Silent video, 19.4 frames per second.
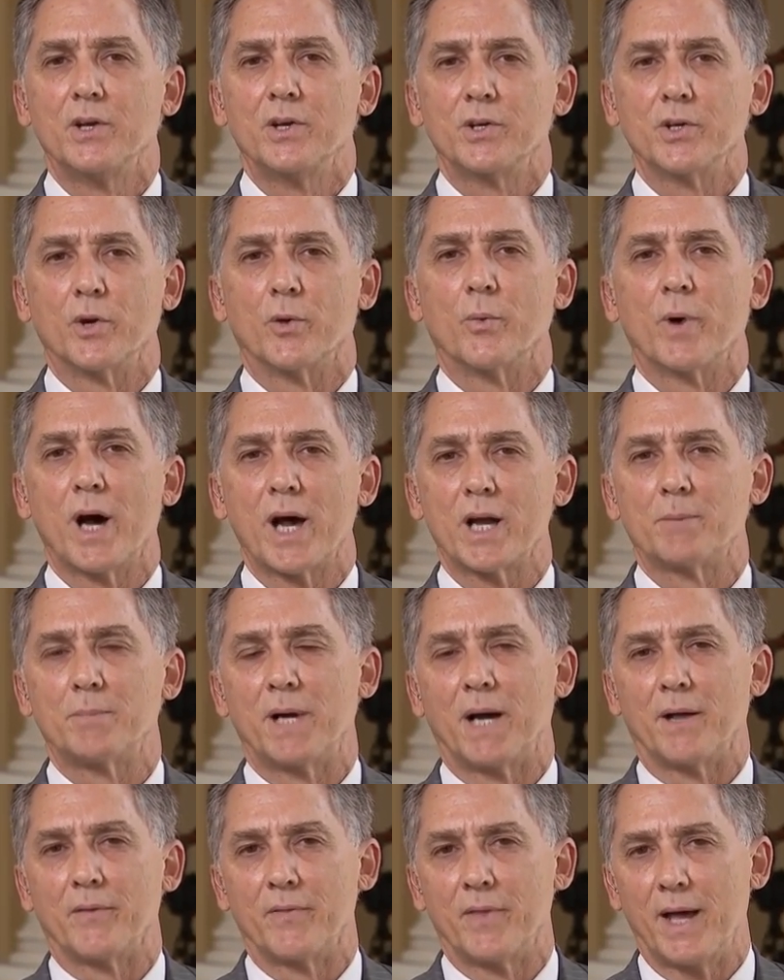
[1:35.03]
You're right
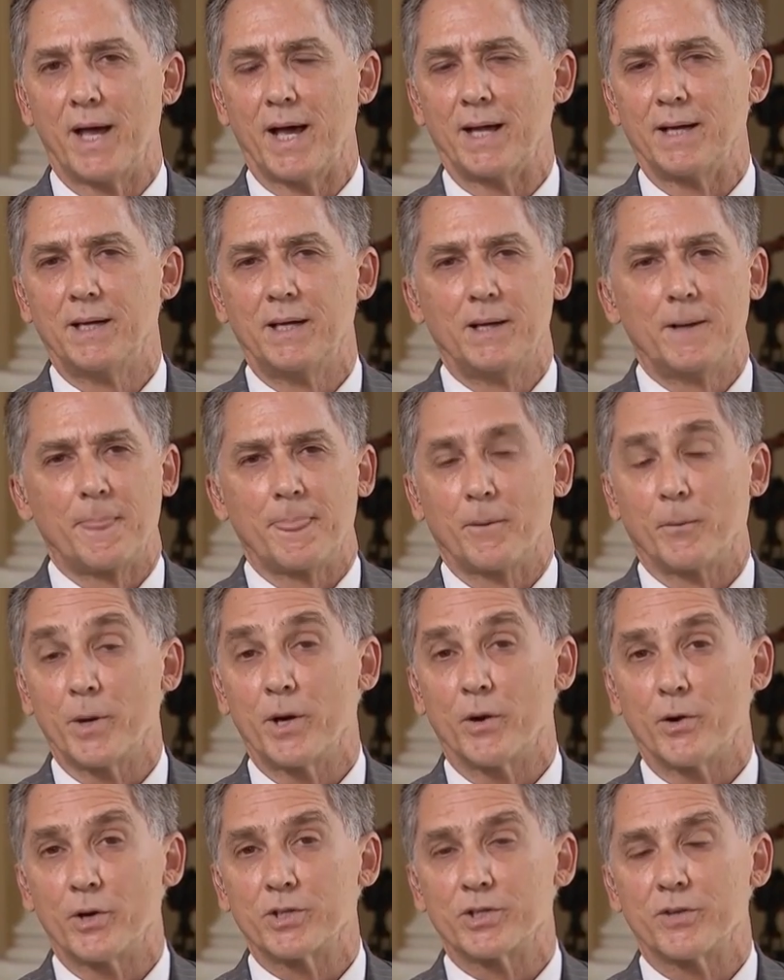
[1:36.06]
about that. We
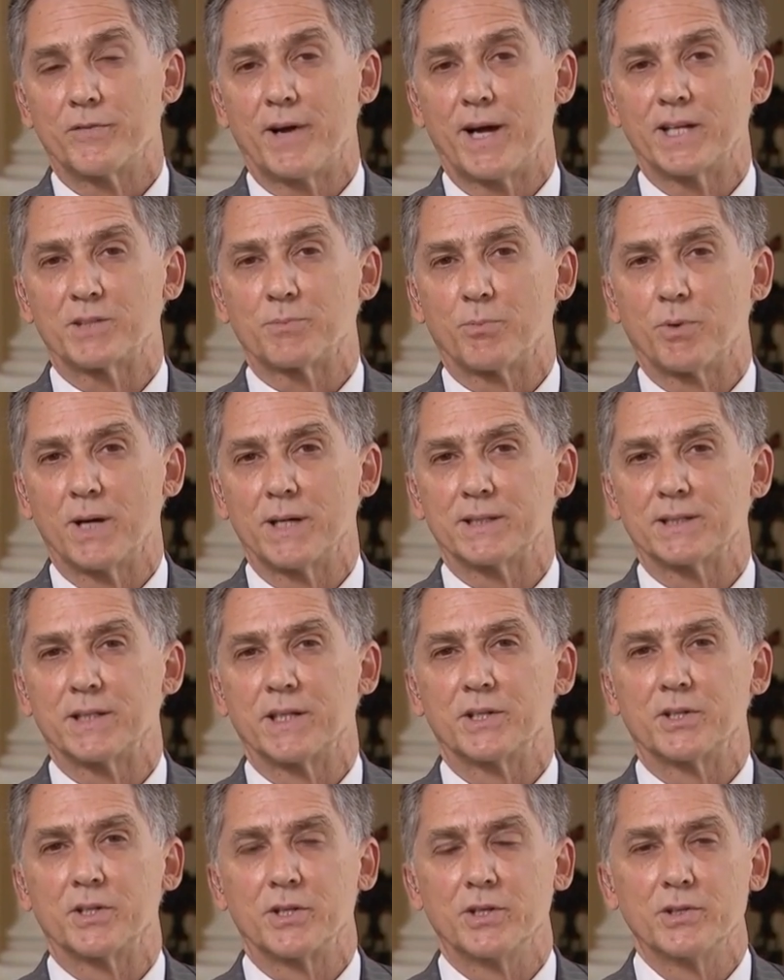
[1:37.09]
urge the Vice
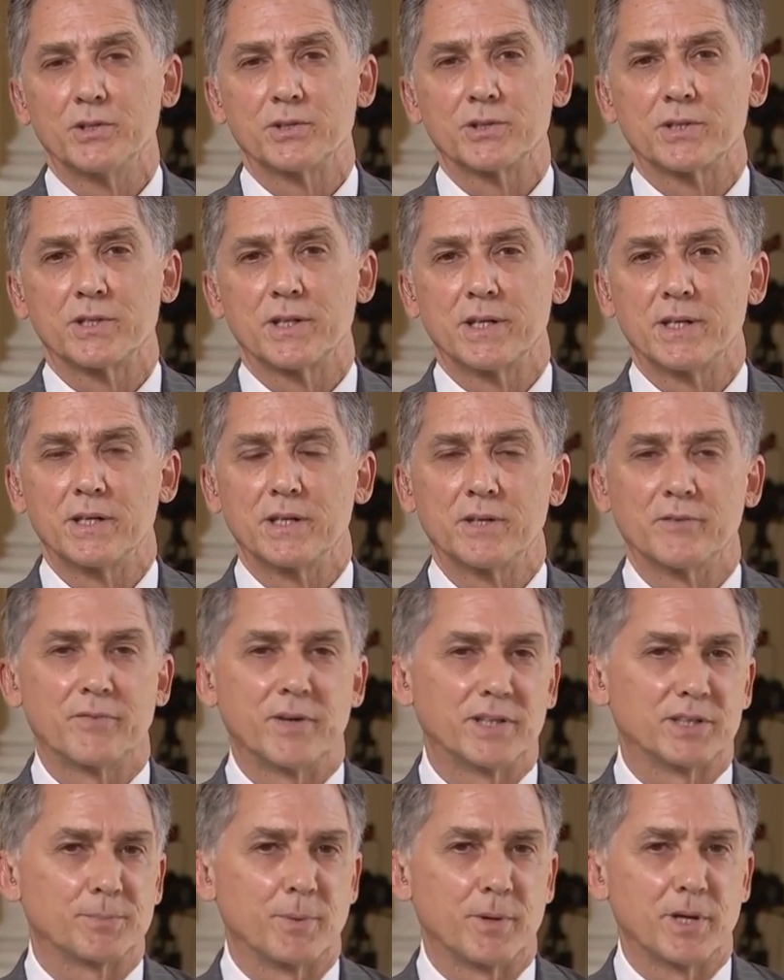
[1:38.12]
President to use the
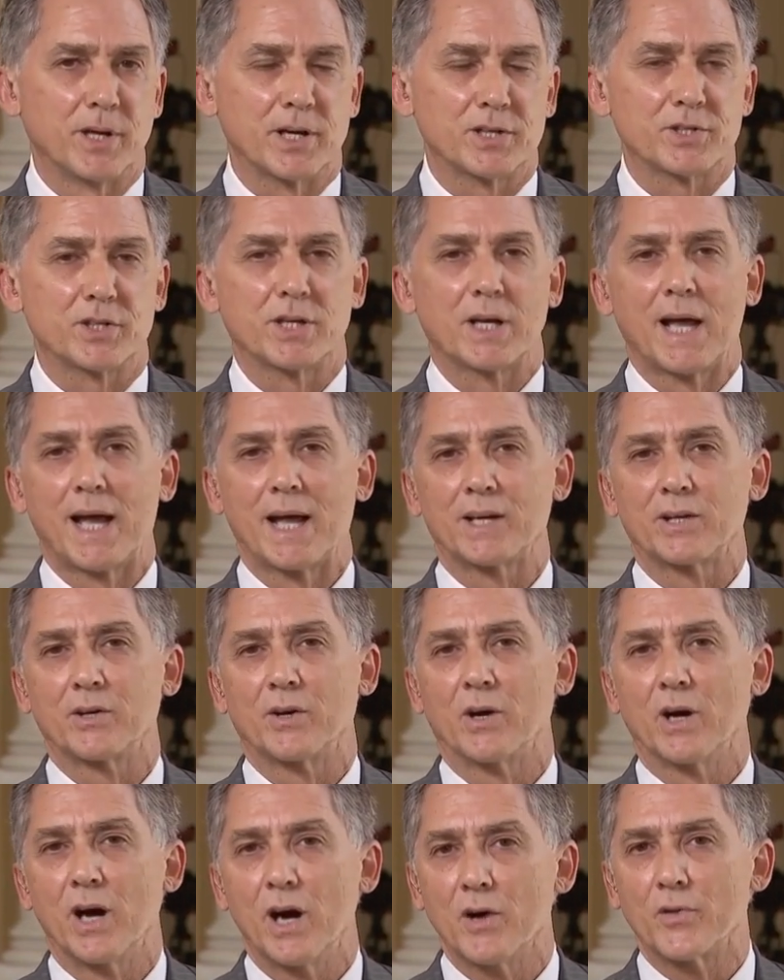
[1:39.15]
Defense Production Act
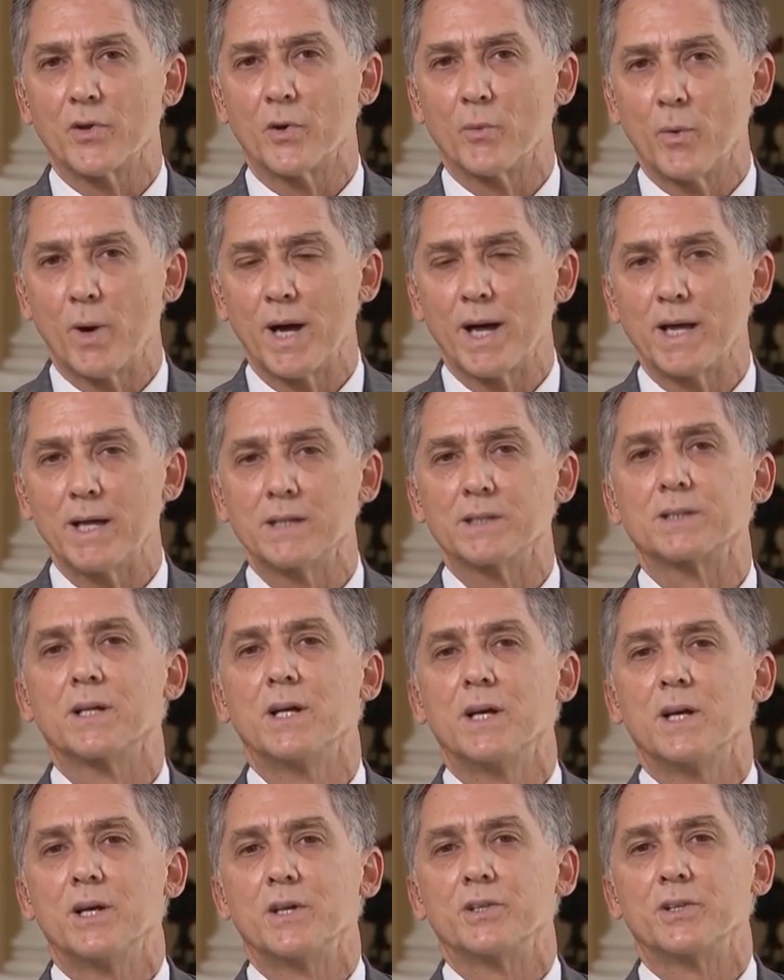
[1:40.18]
or other ways
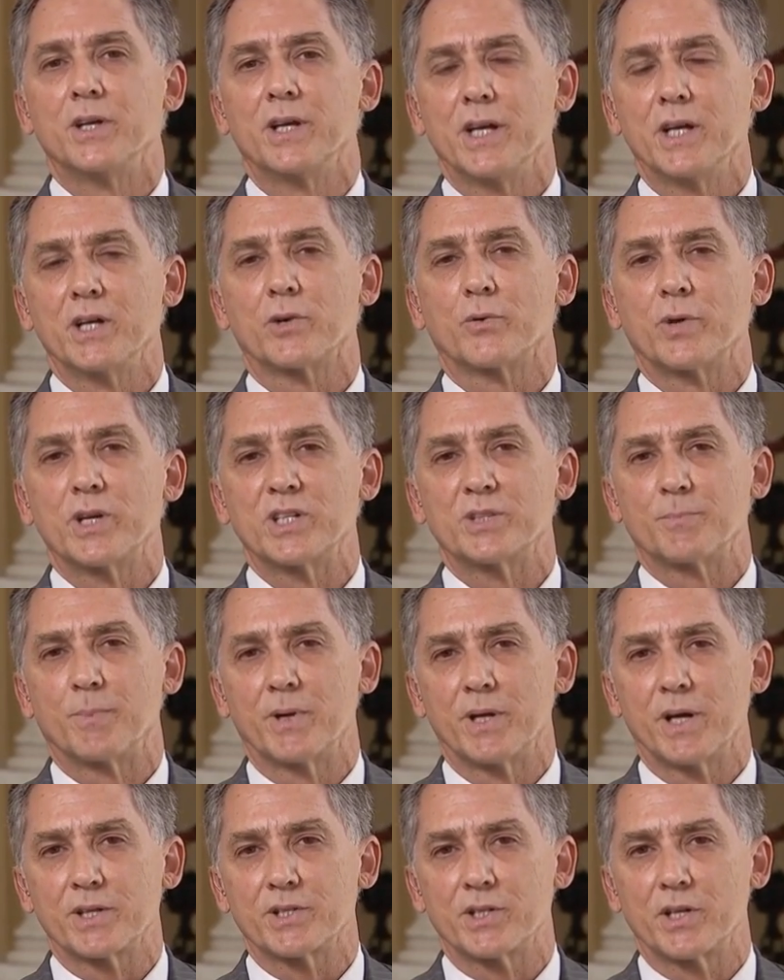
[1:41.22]
to increase
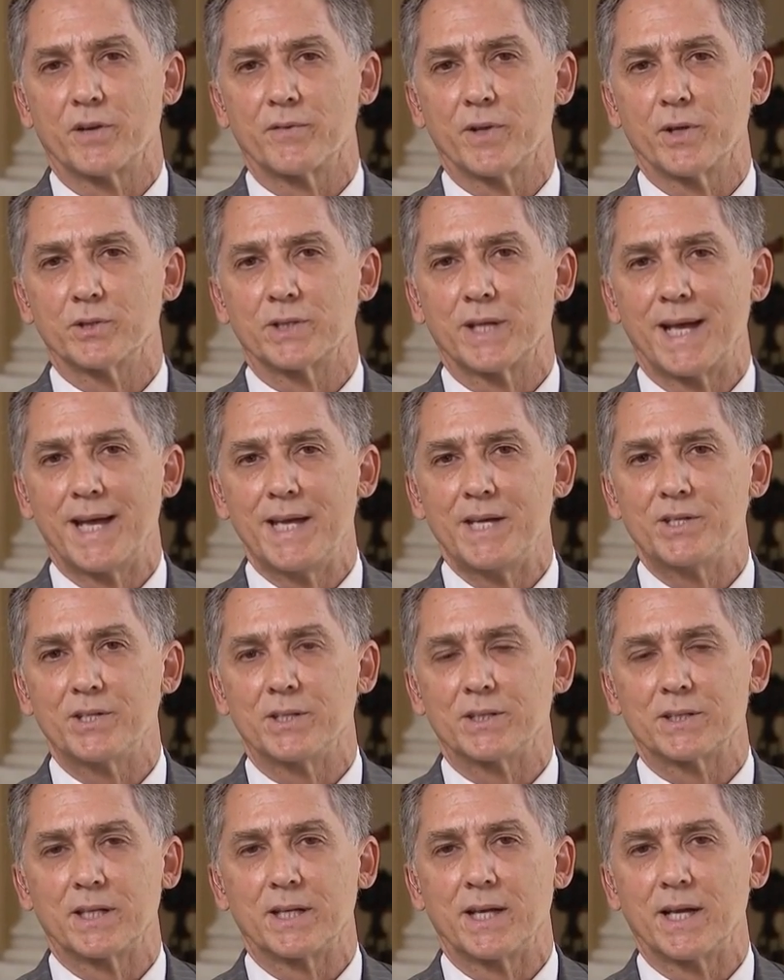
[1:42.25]
production of those
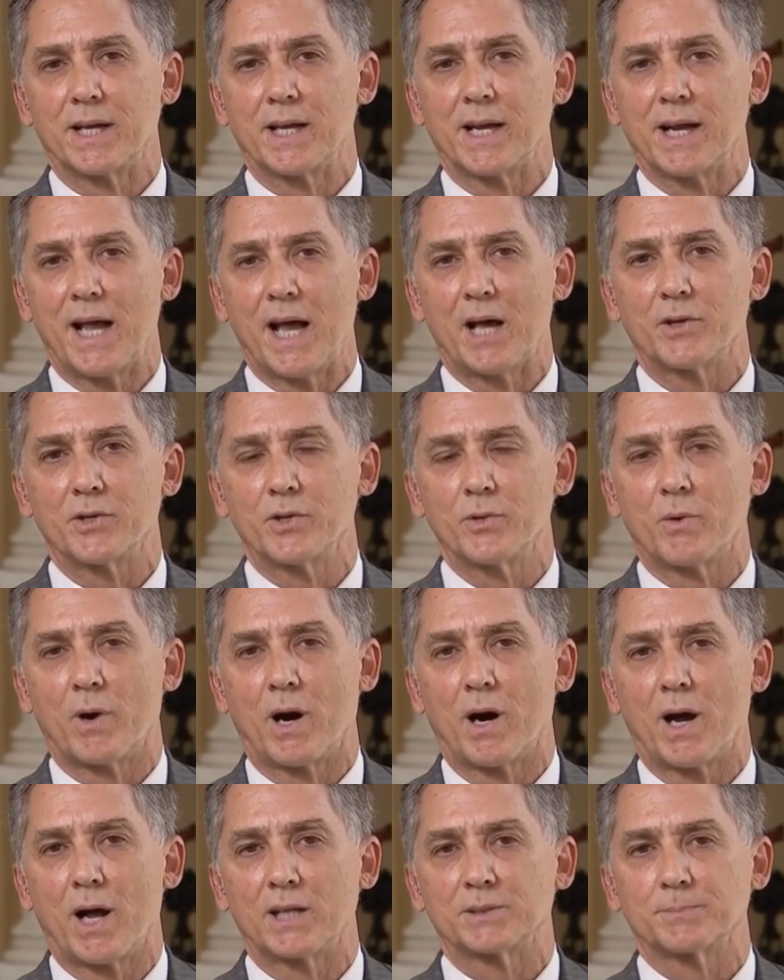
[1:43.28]
agents and get it out to our
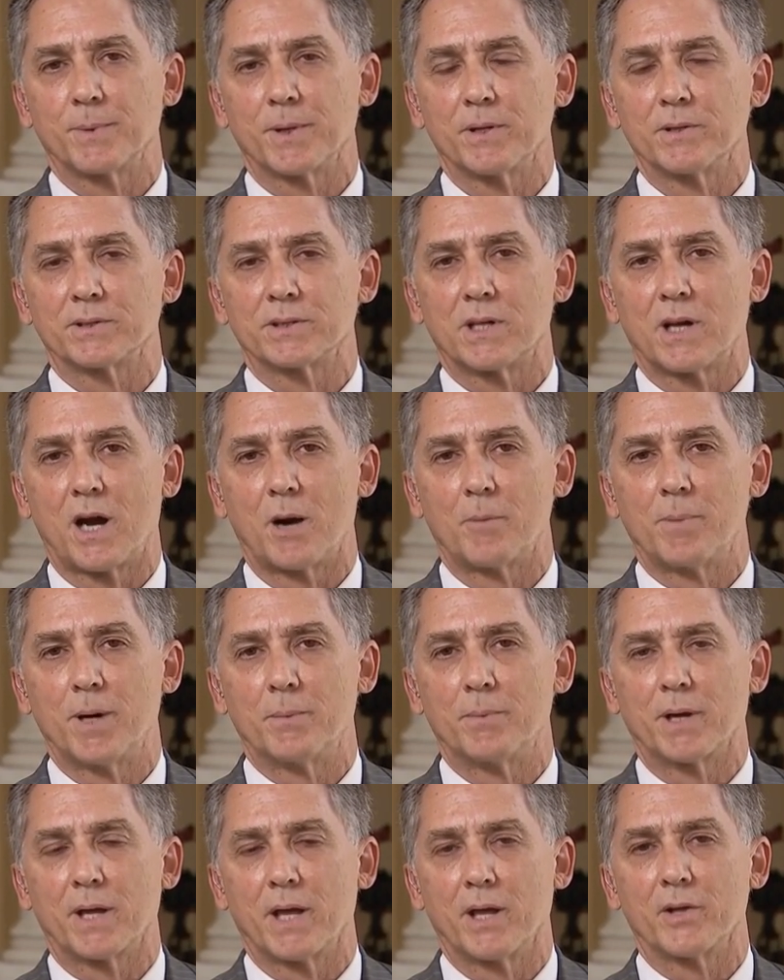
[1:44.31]
hospitals and our
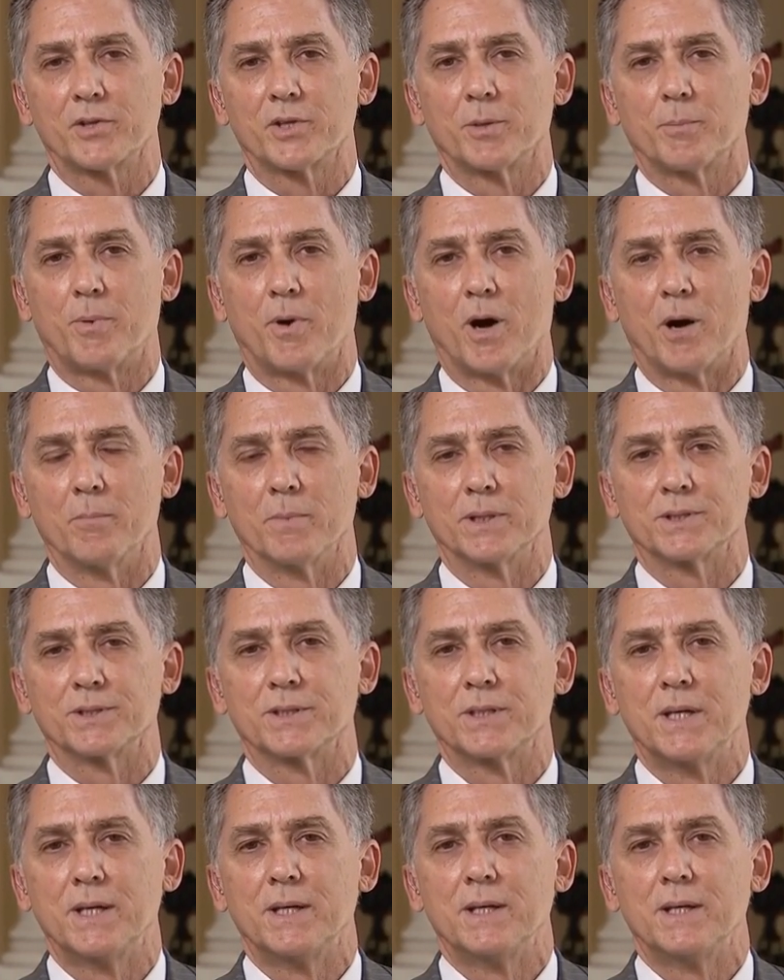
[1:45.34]
public health departments.